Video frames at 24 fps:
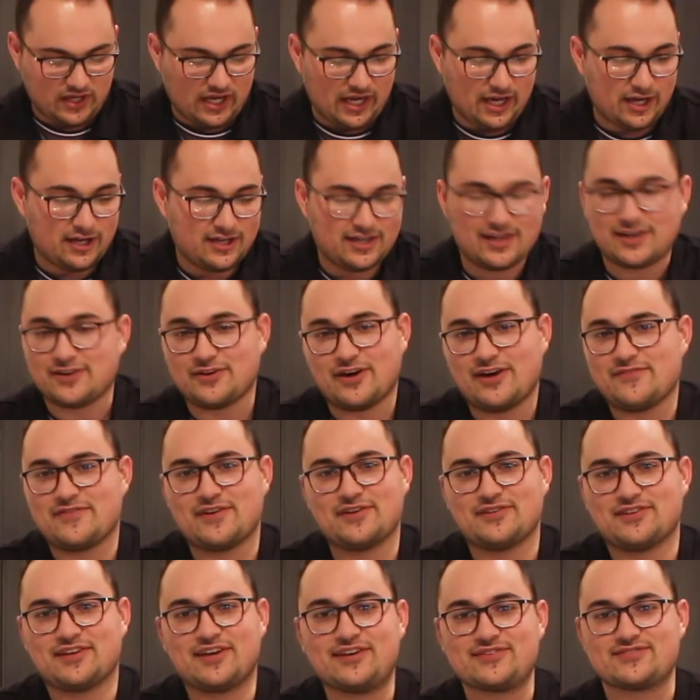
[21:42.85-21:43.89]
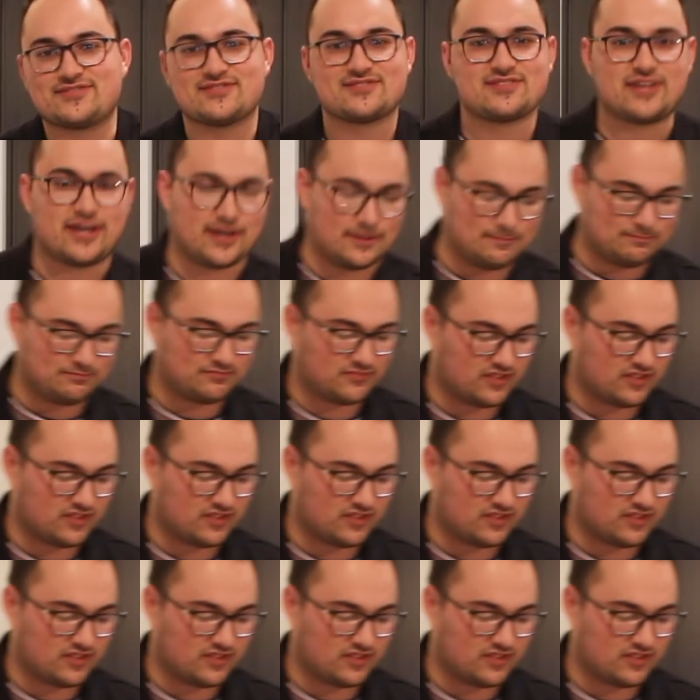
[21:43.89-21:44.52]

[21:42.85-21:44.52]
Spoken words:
I don't have anything else to say.